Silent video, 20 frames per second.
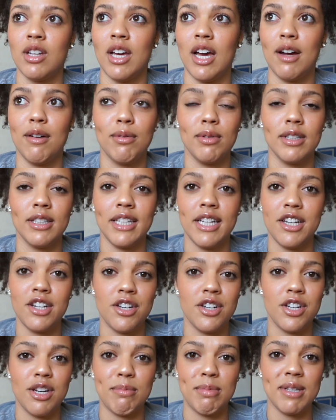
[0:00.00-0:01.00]
a
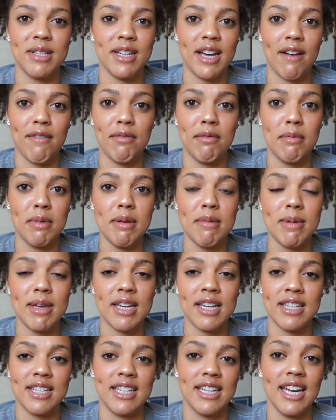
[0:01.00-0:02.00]
relationship is not for me
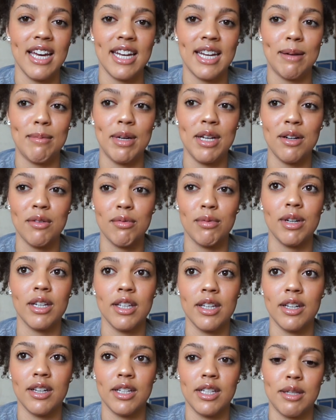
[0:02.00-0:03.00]
because, again, I'm in a
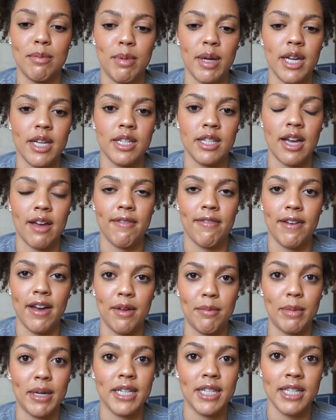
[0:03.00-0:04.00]
really good space. I've
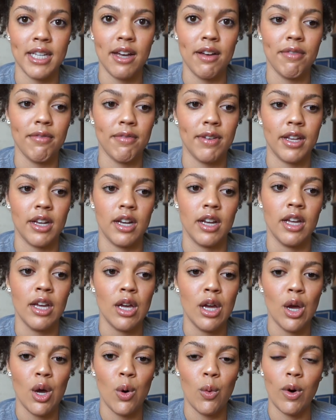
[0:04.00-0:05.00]
found myself and
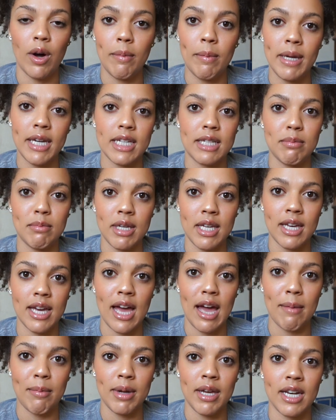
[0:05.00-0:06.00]
what makes me
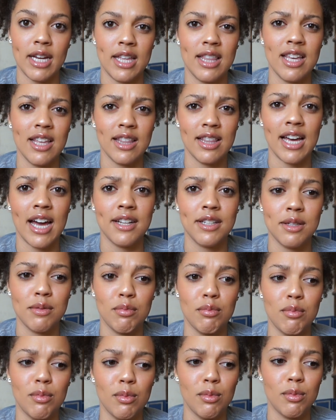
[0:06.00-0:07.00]
happy, and I think that's
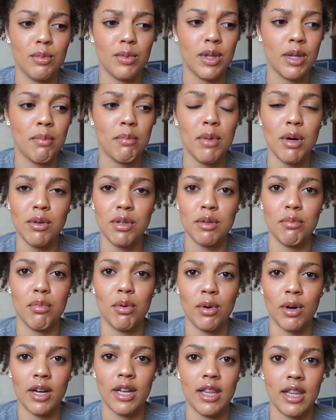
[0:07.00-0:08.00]
the most
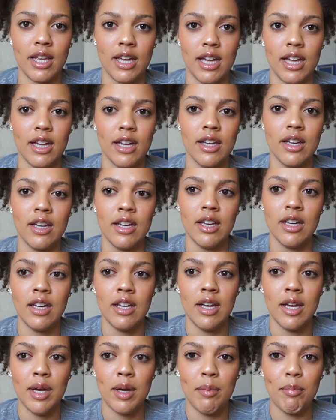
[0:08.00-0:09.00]
important thing.
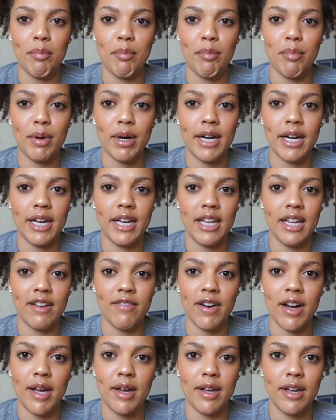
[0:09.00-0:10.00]
But
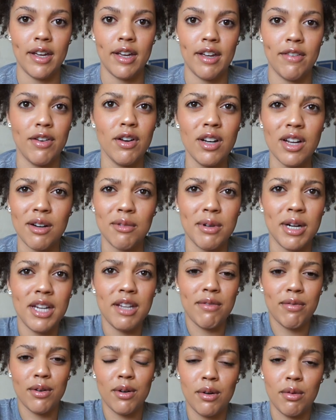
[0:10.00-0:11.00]
if you're not
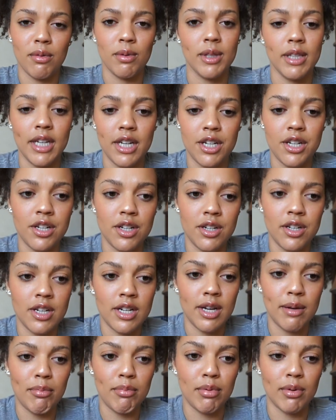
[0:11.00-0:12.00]
ready for a
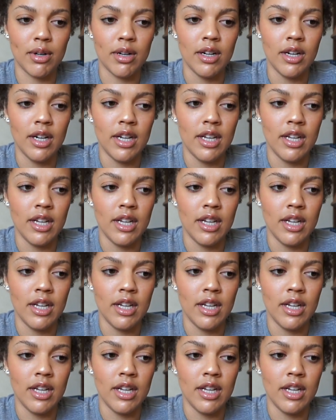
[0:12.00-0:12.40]
relationship, or